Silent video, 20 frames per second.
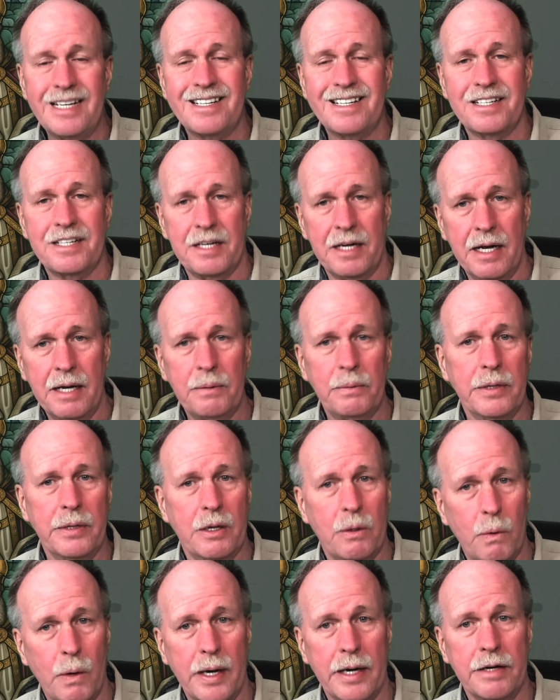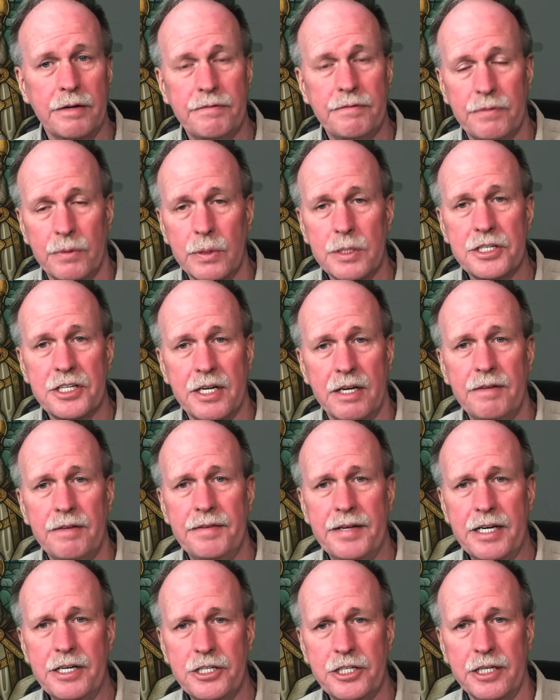is not required for
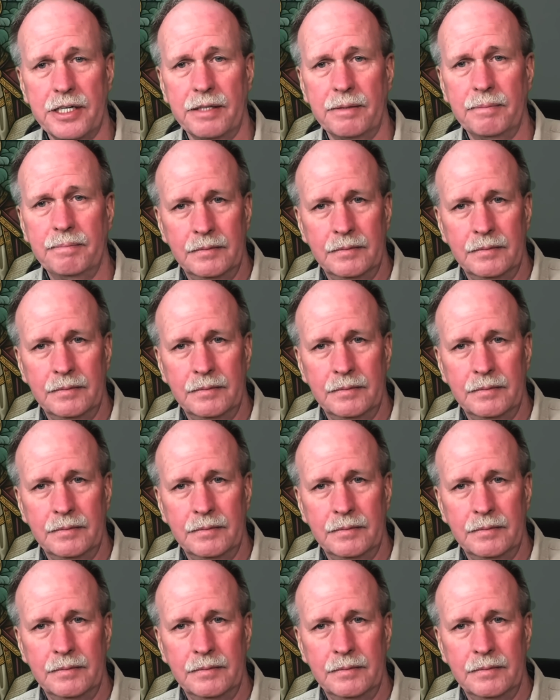salvation.